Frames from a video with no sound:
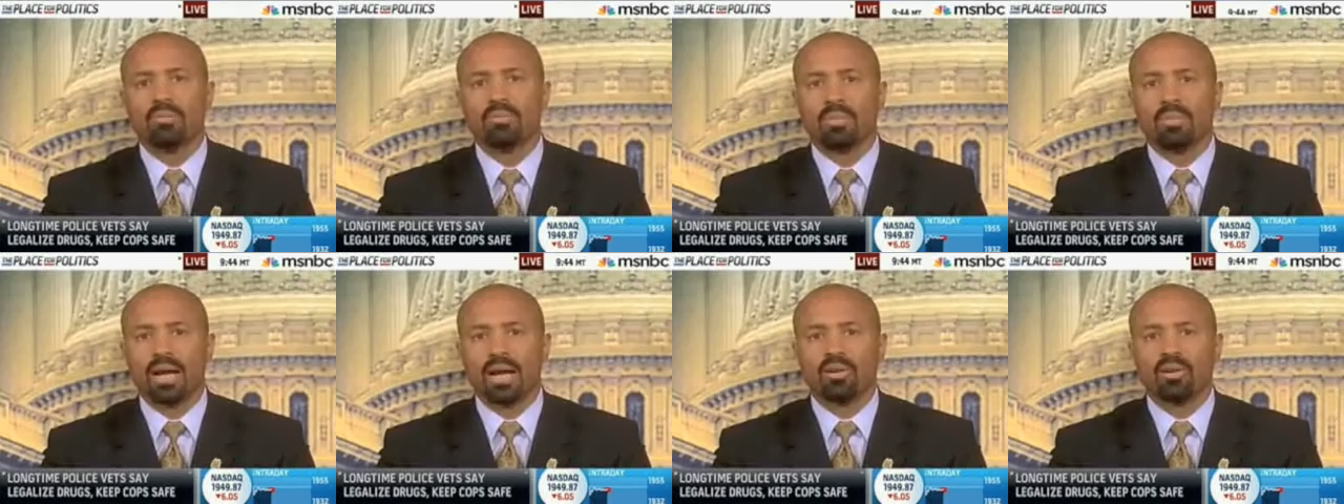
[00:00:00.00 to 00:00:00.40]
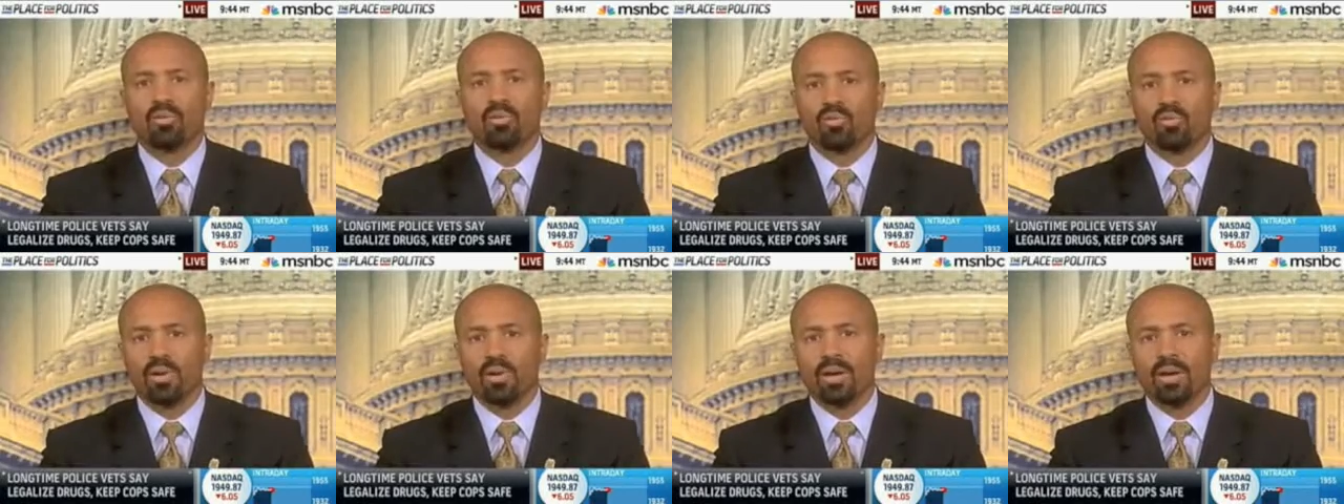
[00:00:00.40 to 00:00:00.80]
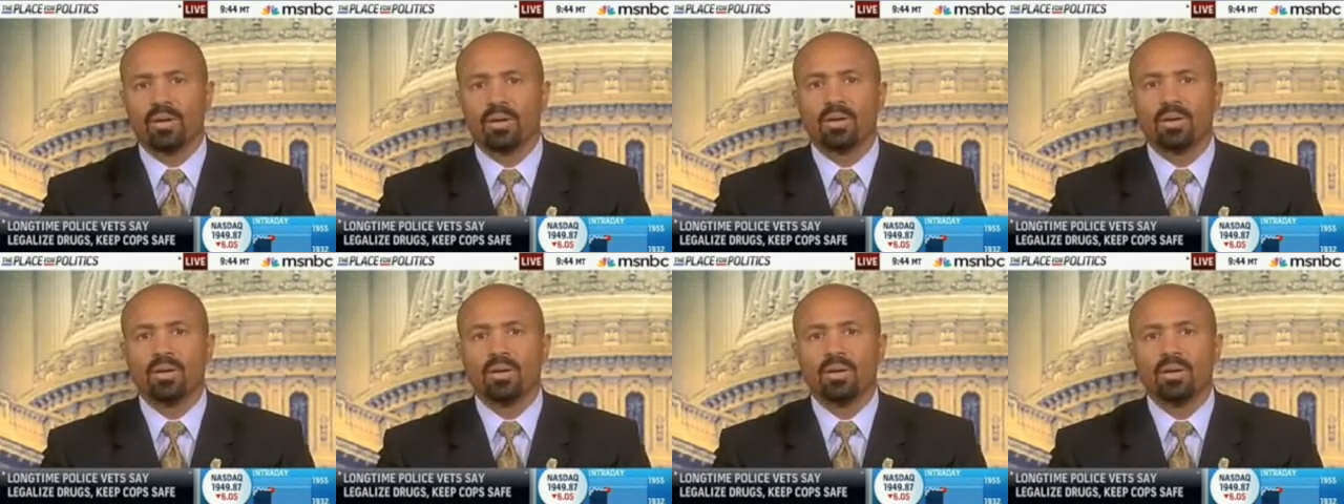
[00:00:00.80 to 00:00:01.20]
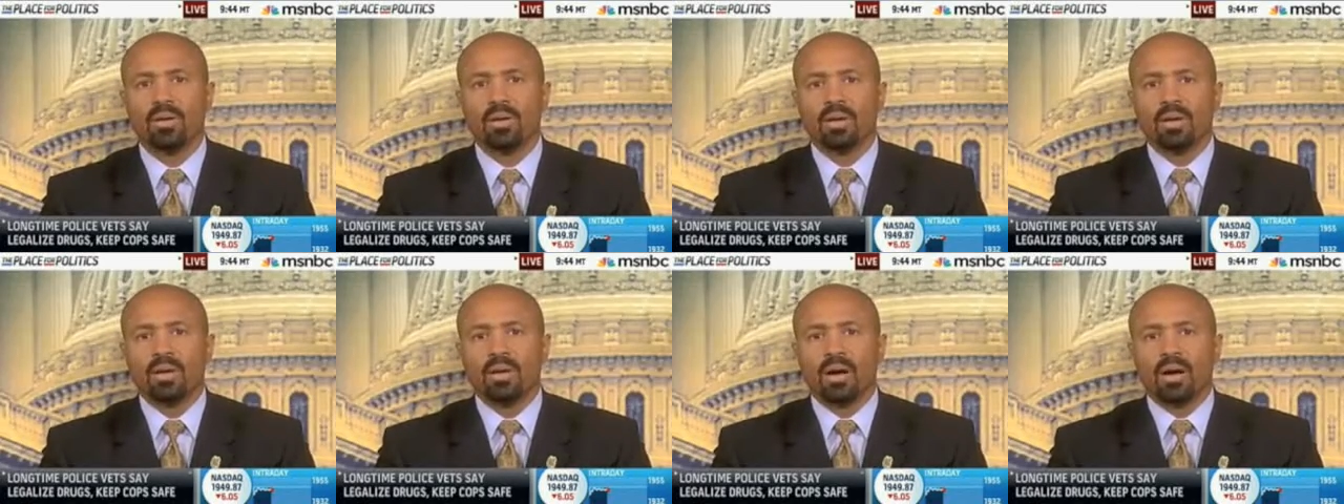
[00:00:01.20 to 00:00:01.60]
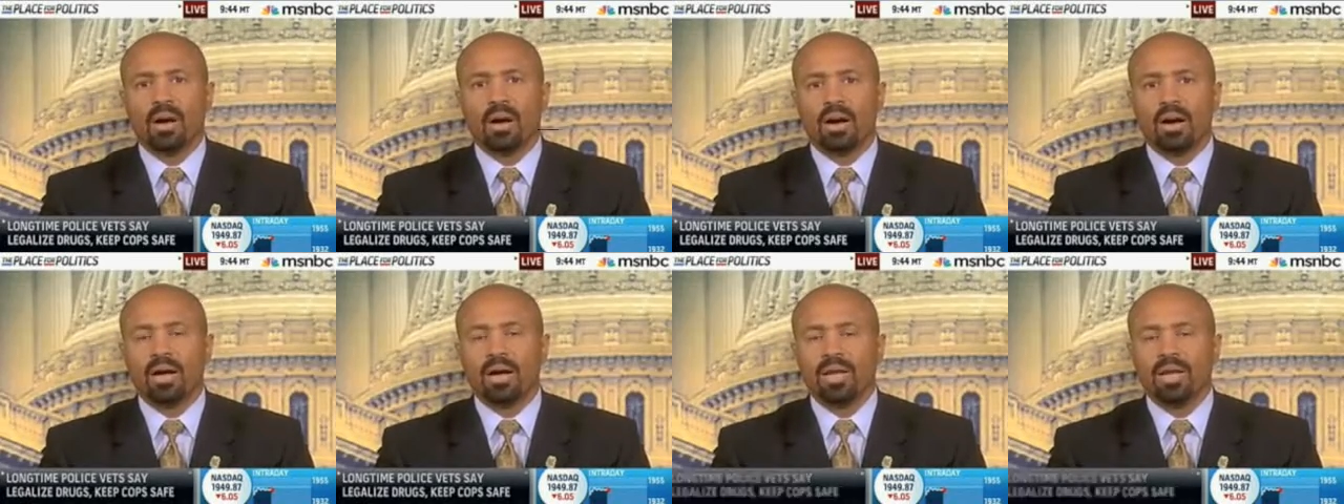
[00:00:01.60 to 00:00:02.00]
of my career
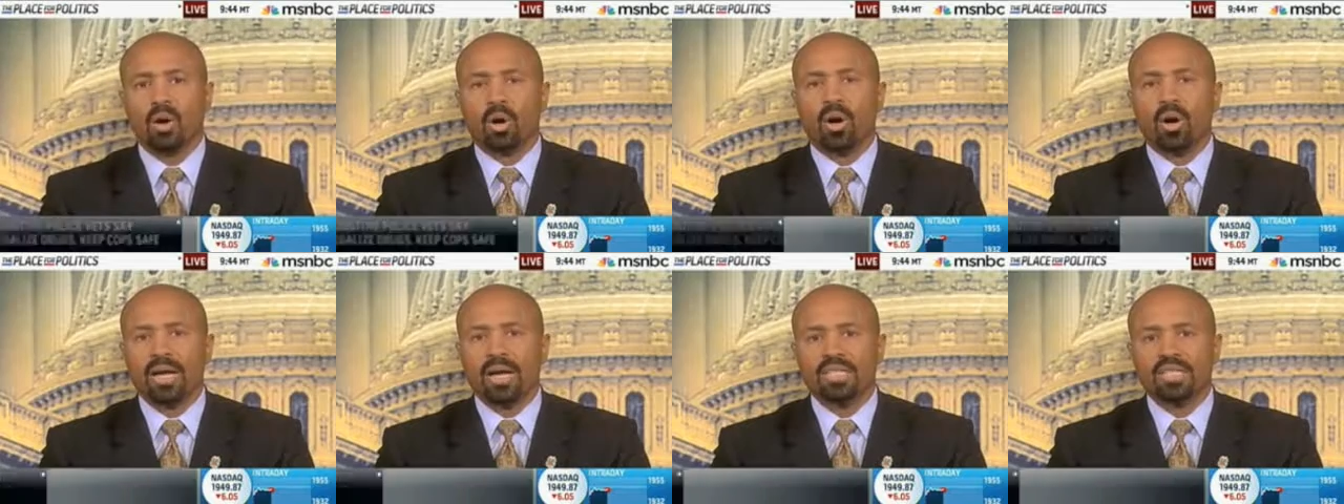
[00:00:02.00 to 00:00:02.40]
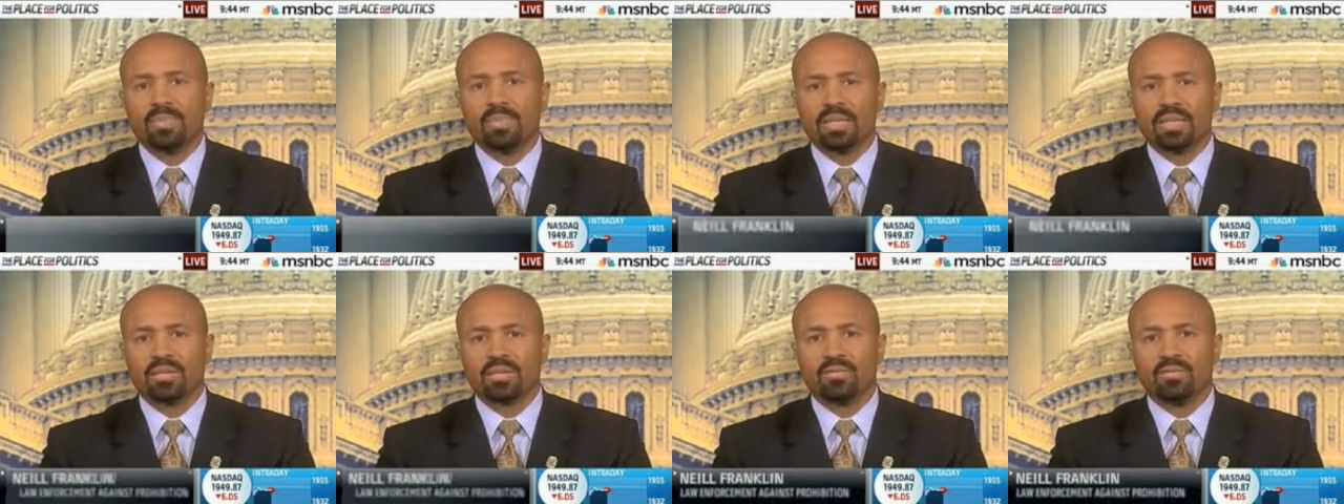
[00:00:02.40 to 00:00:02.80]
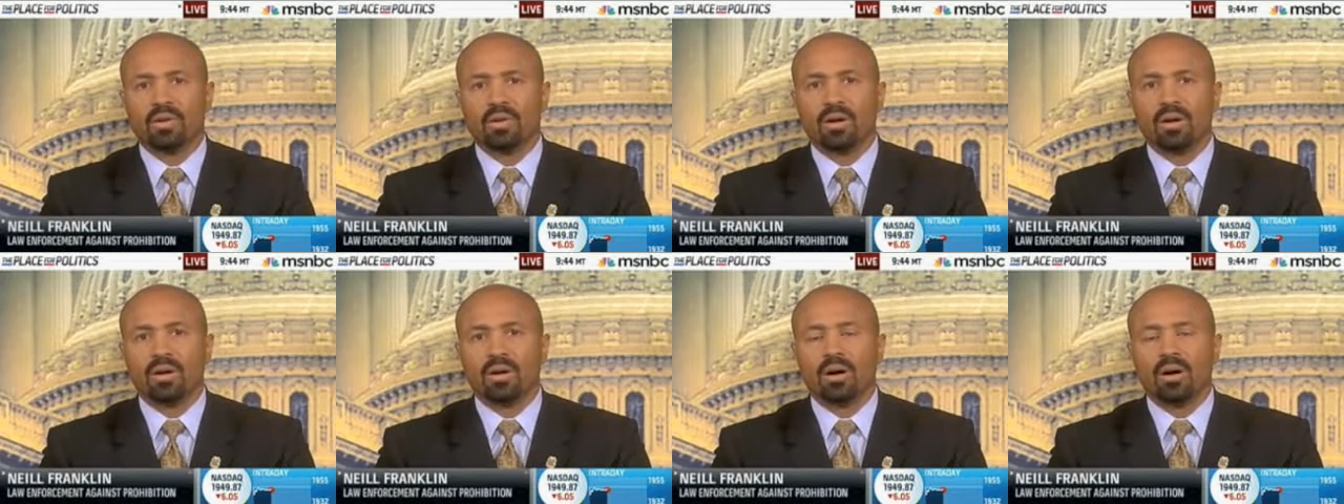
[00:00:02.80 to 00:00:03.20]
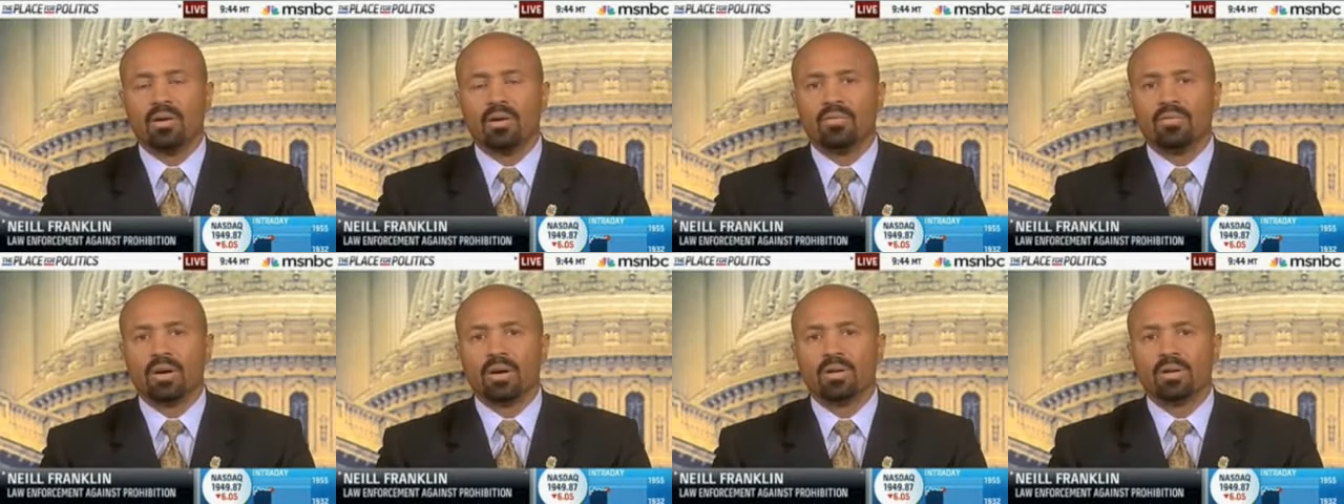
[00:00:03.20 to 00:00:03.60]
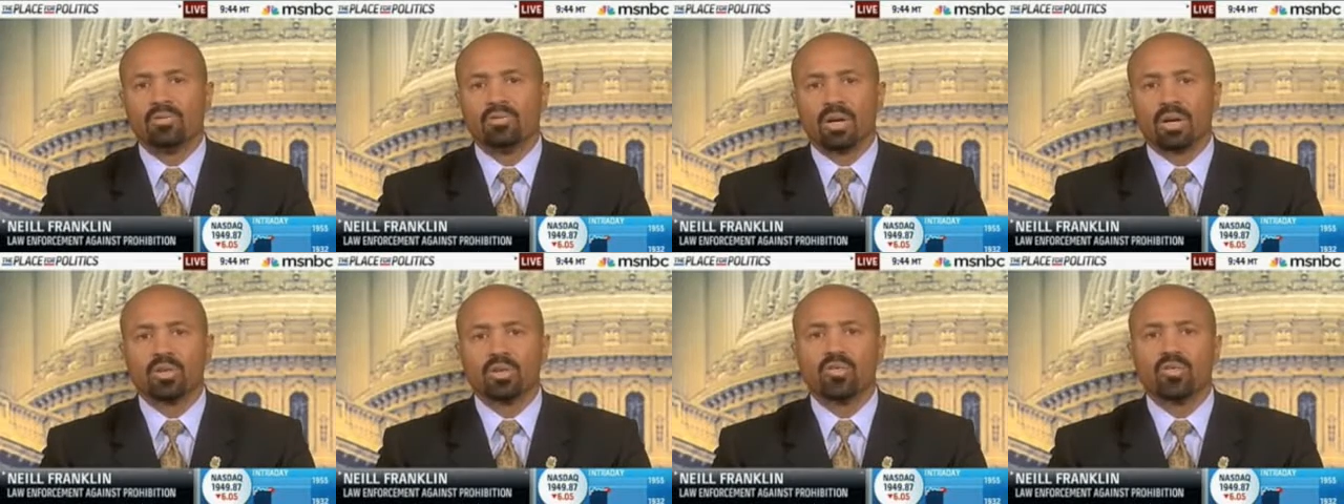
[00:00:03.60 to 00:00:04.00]
in all aspects of
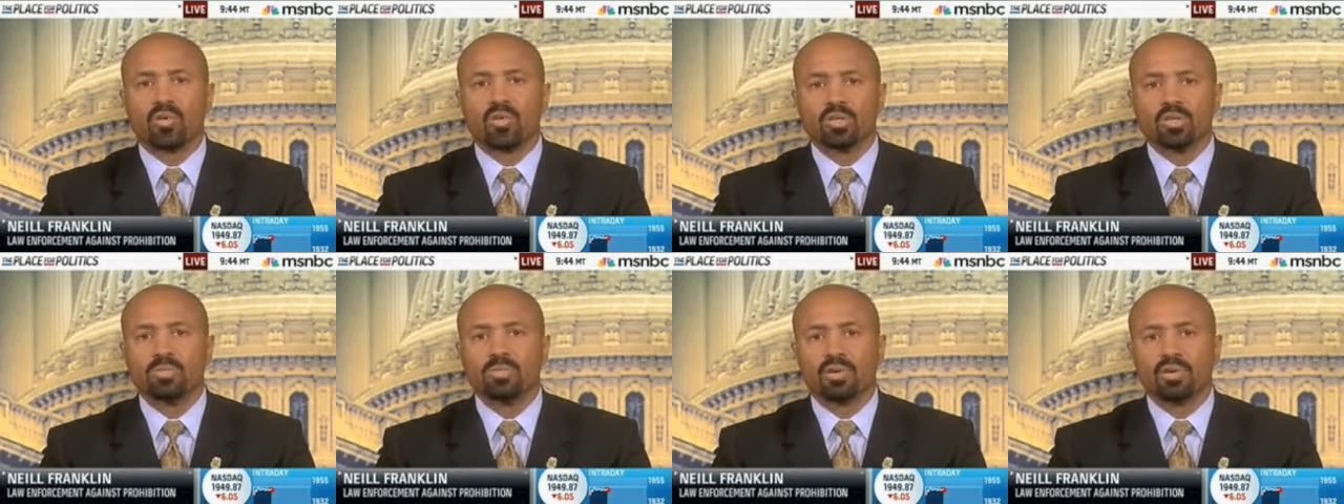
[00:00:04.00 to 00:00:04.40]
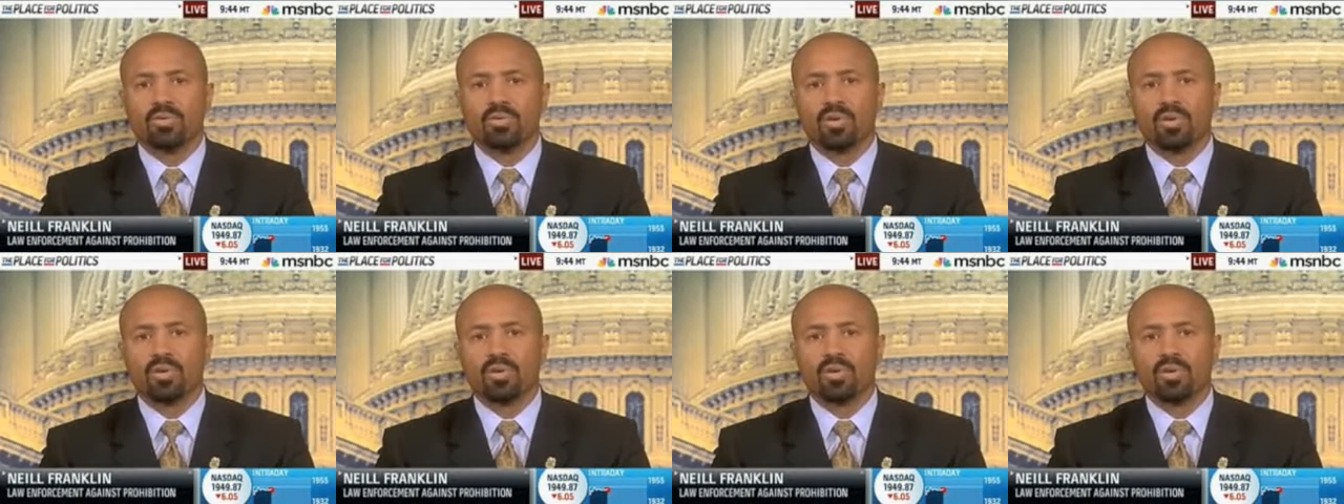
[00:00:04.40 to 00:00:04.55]
drug enforcement,